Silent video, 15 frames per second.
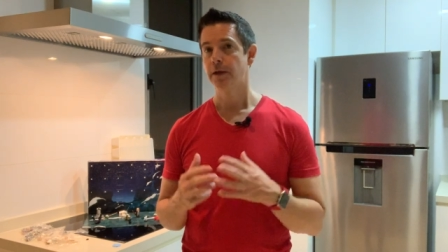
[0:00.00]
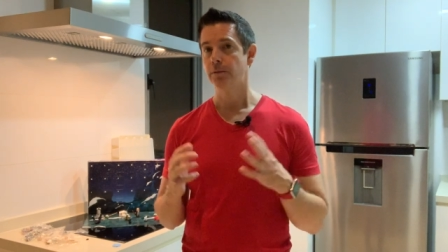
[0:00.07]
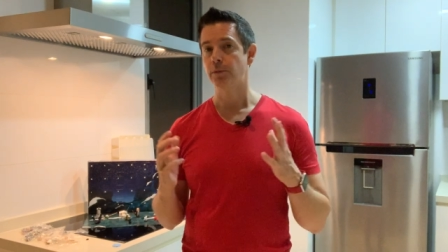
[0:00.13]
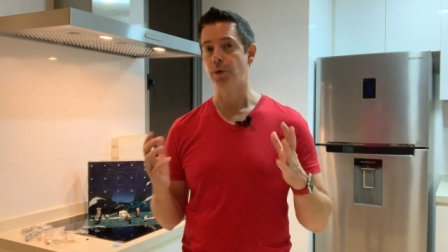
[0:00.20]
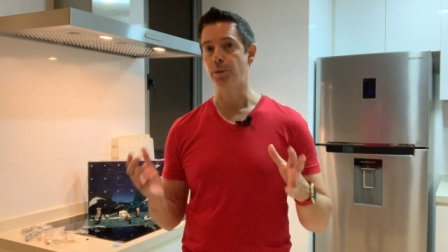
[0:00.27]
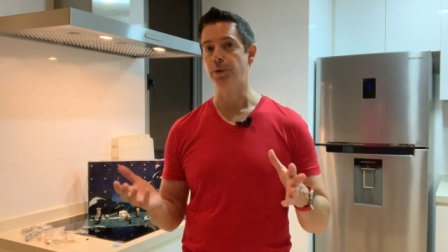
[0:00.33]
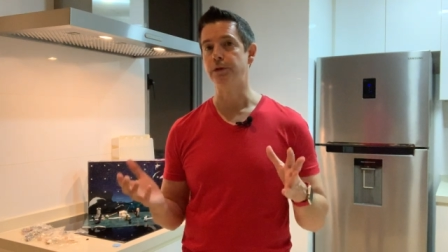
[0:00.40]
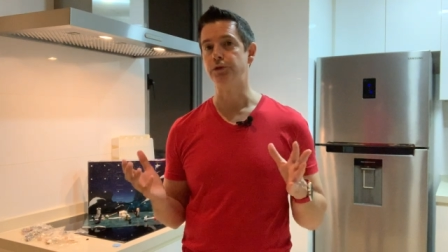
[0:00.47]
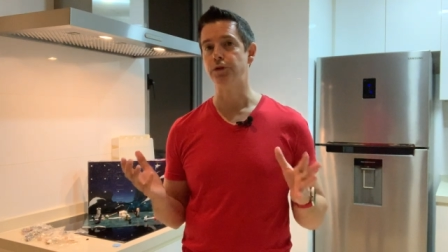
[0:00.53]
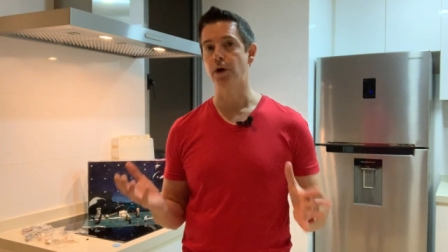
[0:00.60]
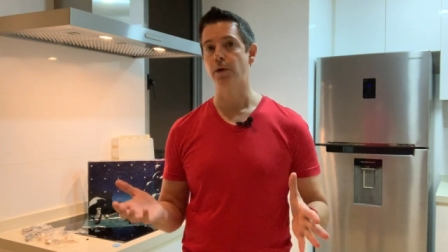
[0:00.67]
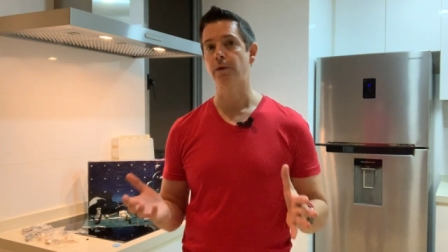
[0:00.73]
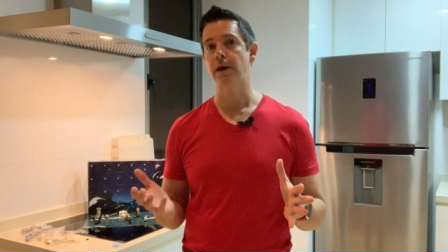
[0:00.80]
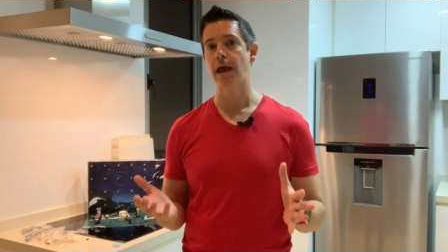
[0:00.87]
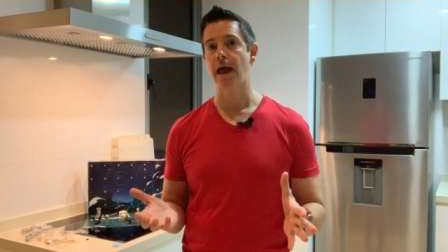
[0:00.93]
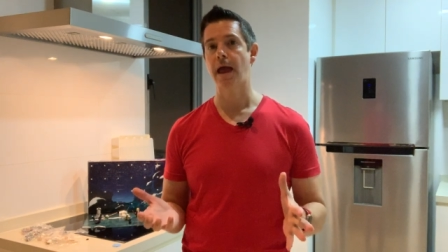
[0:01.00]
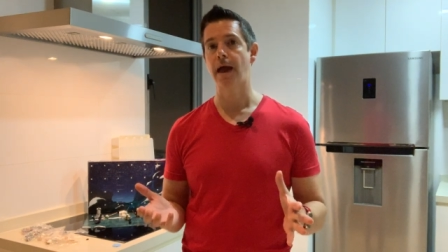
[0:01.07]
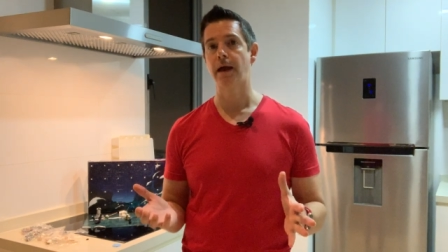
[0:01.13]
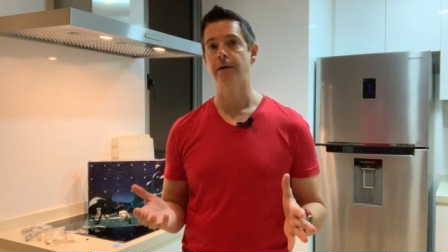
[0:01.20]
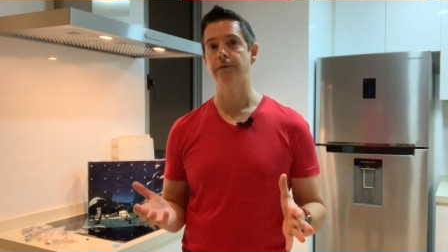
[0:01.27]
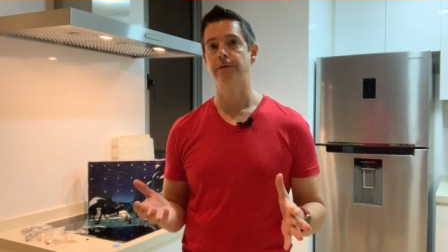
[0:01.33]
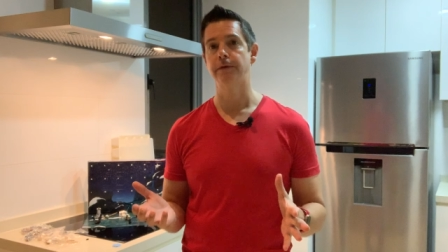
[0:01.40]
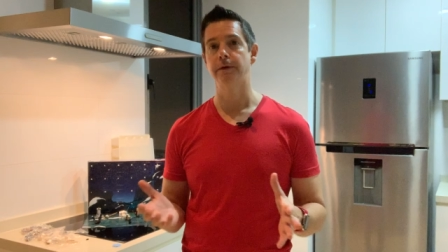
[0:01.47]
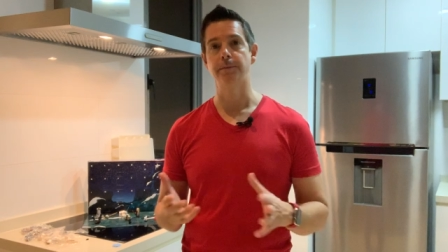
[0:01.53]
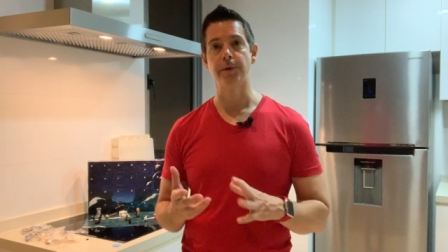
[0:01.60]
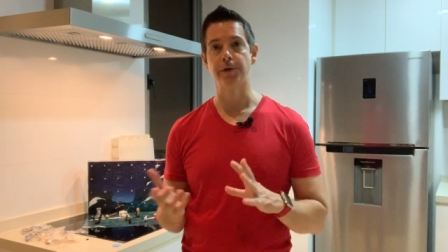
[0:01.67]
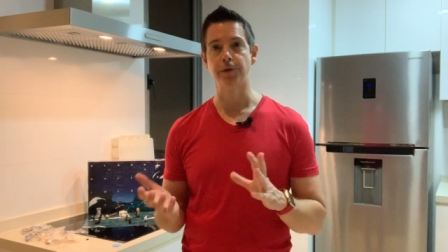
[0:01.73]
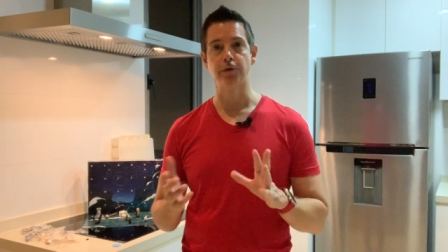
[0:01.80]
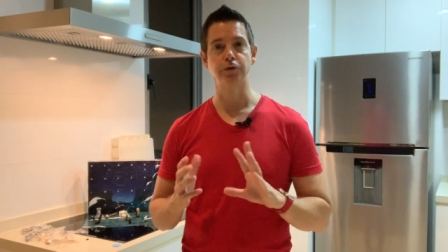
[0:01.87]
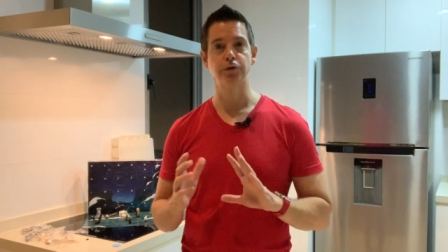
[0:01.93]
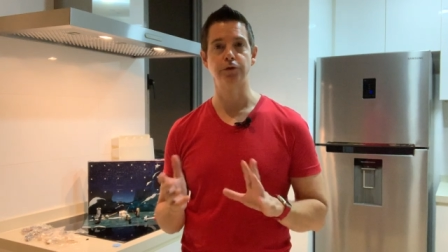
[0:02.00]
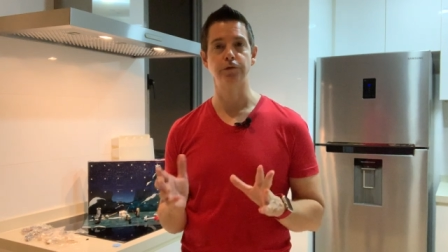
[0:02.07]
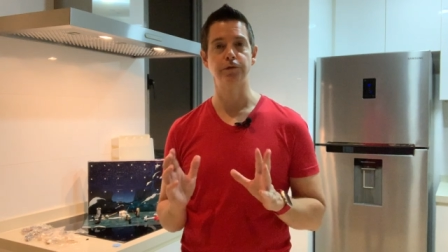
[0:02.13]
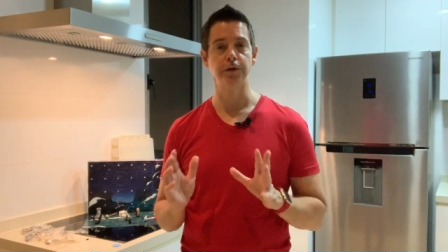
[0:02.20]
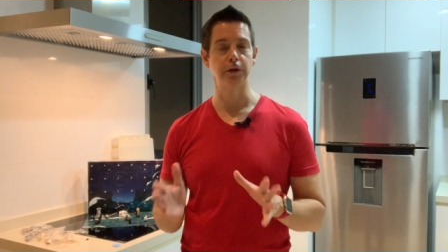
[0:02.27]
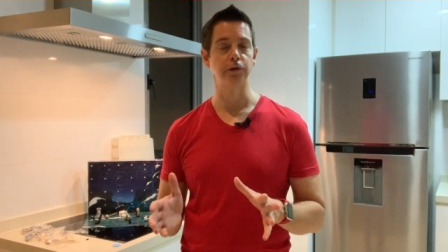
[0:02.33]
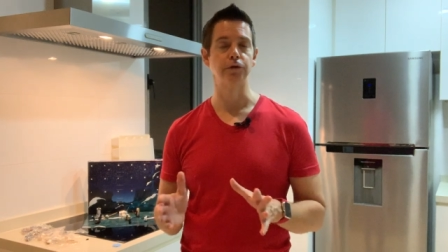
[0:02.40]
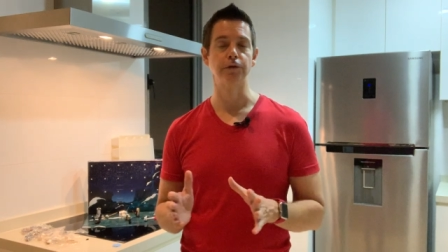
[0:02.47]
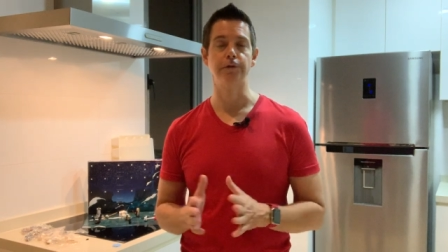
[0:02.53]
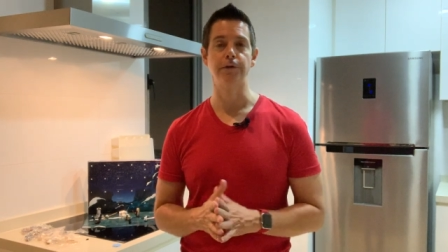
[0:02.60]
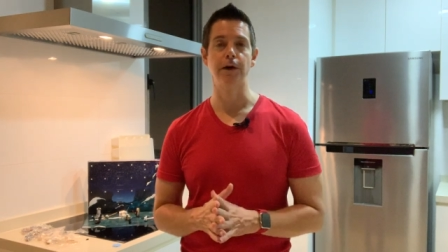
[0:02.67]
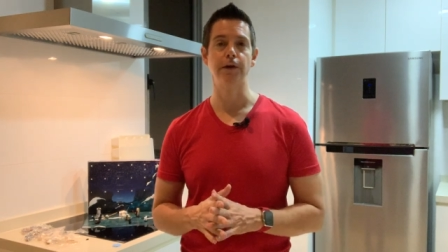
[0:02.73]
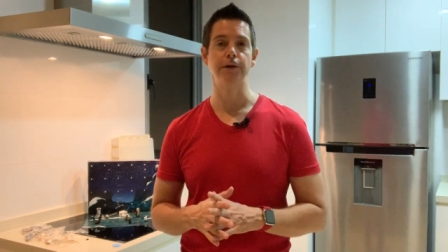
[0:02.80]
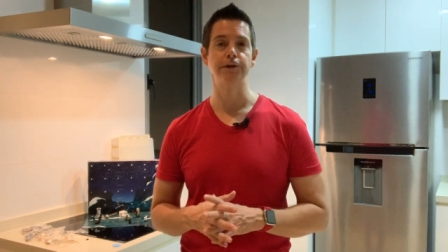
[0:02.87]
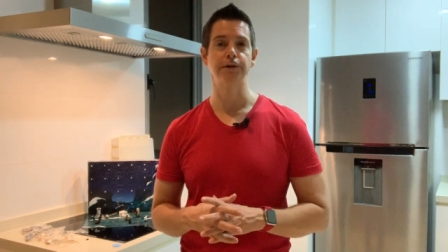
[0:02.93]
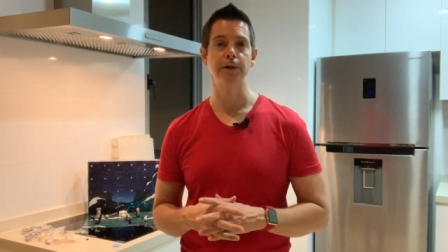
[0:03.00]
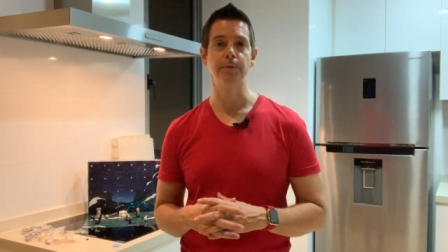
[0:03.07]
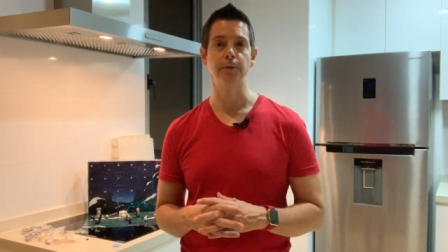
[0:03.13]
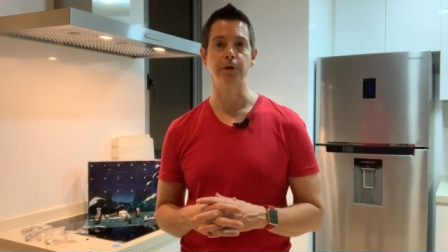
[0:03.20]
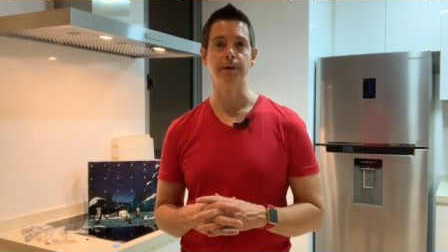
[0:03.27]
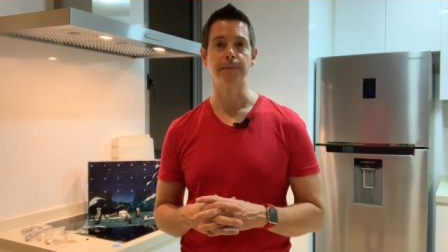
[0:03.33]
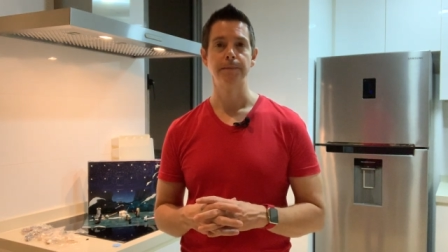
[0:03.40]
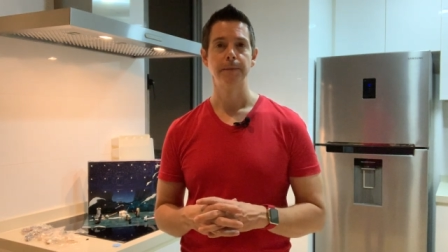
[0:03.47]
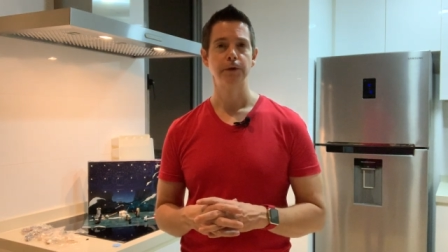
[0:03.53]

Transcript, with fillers: but we don't have, uh, but those two figures are very similar.